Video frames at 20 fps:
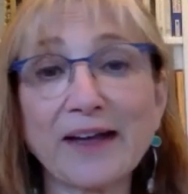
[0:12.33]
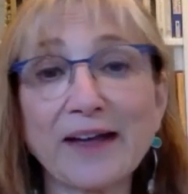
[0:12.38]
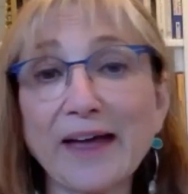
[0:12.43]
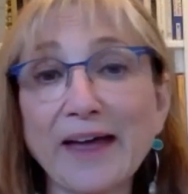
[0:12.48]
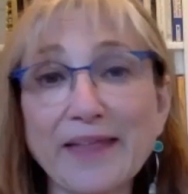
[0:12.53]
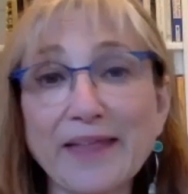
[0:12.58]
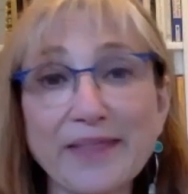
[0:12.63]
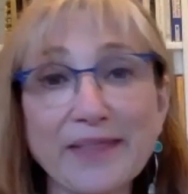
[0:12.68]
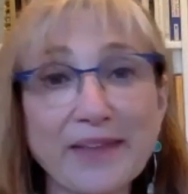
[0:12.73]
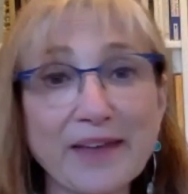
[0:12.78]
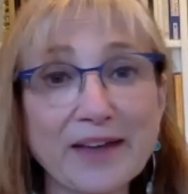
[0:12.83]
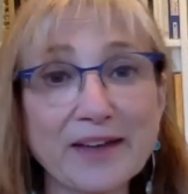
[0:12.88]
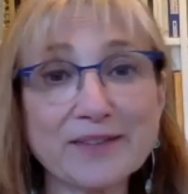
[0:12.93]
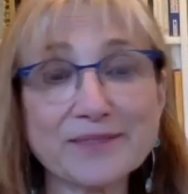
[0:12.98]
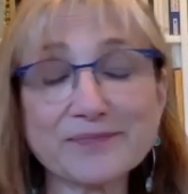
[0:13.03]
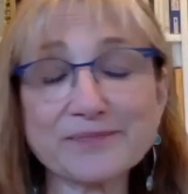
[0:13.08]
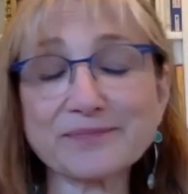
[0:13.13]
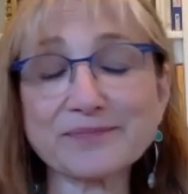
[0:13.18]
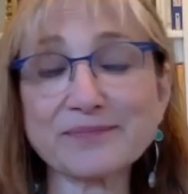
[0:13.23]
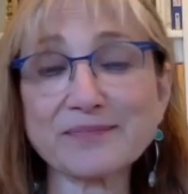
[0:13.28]
And
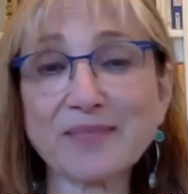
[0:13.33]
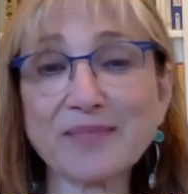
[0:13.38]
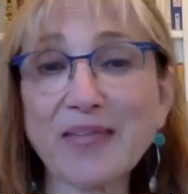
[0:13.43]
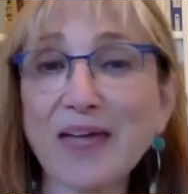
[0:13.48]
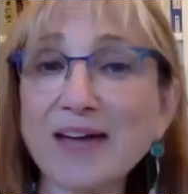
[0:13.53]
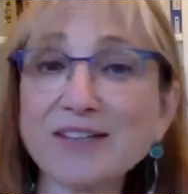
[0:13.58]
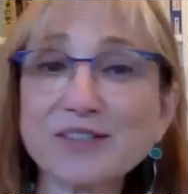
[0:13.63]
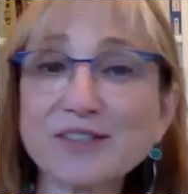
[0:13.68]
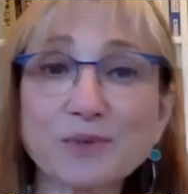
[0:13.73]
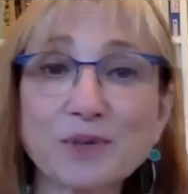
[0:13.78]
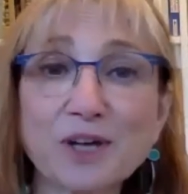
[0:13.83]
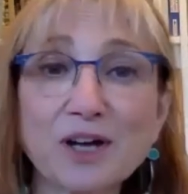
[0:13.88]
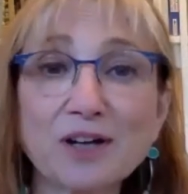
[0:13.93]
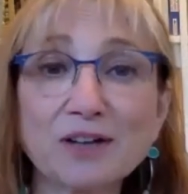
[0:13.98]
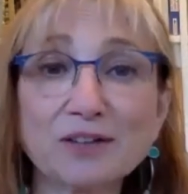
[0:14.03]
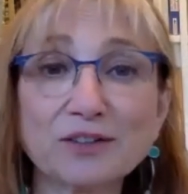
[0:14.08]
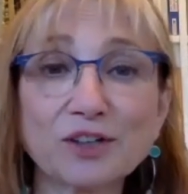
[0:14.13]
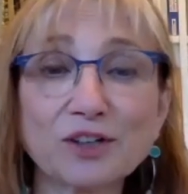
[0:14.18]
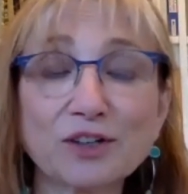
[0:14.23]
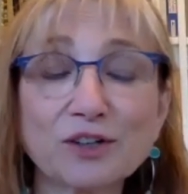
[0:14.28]
then, as we
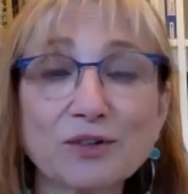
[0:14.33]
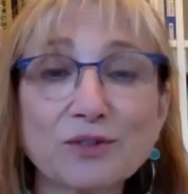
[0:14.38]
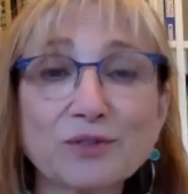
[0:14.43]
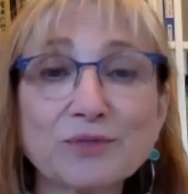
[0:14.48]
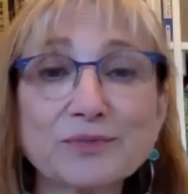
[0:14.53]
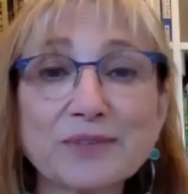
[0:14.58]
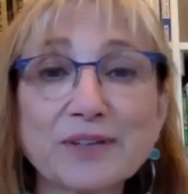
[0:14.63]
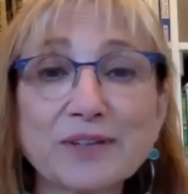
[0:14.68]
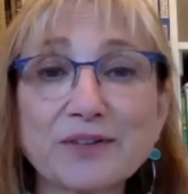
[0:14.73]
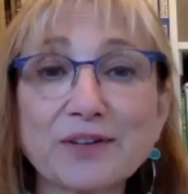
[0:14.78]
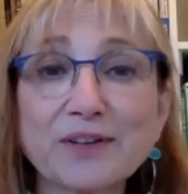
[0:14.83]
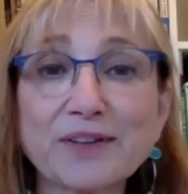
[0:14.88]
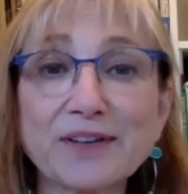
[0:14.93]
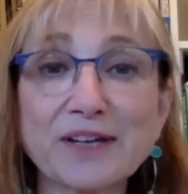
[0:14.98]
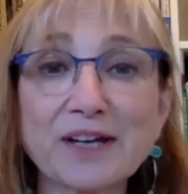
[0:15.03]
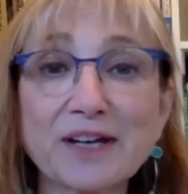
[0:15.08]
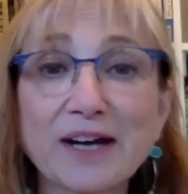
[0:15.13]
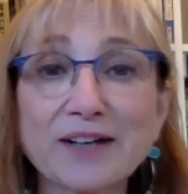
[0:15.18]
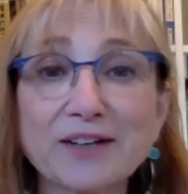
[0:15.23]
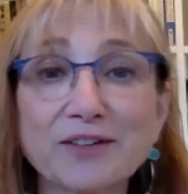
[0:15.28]
all know, everything
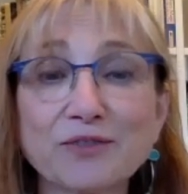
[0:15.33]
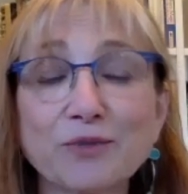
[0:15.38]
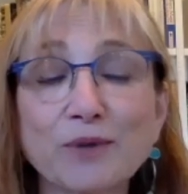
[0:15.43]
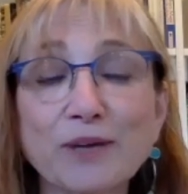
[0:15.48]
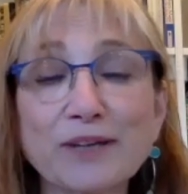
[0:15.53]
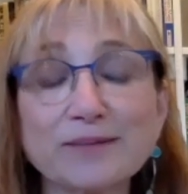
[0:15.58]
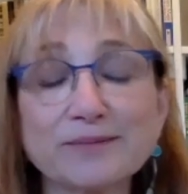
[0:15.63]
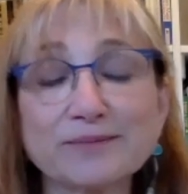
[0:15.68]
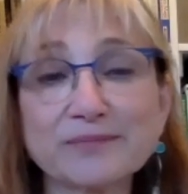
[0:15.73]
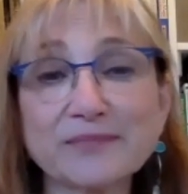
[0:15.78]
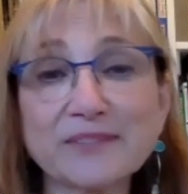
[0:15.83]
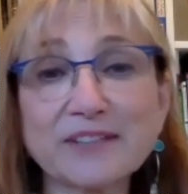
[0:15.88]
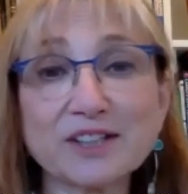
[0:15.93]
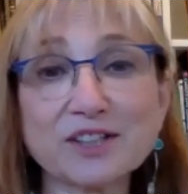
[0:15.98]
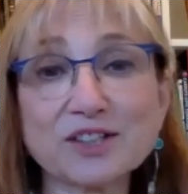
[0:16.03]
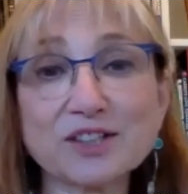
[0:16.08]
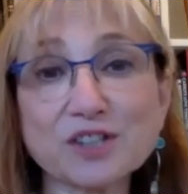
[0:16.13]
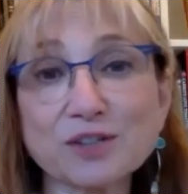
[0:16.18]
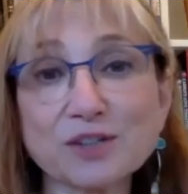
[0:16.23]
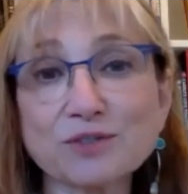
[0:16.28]
kind of went in
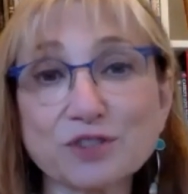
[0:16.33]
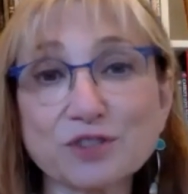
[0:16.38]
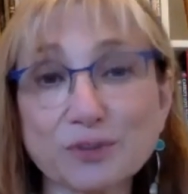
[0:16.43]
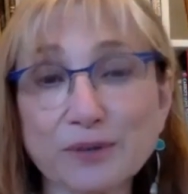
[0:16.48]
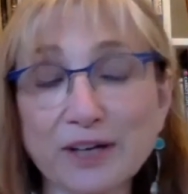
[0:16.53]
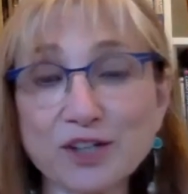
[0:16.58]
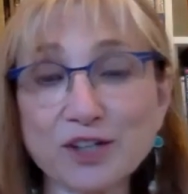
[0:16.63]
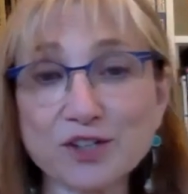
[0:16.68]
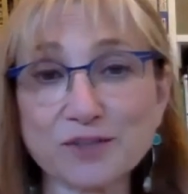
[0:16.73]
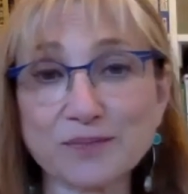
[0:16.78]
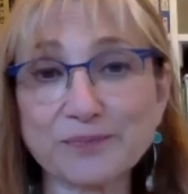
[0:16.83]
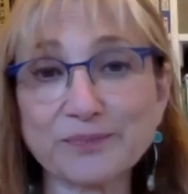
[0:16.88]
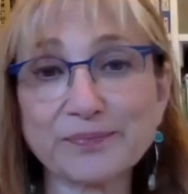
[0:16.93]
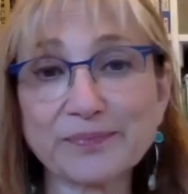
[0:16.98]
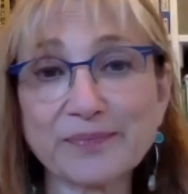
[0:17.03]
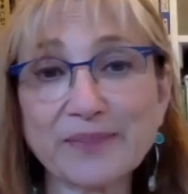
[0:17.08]
its own direction.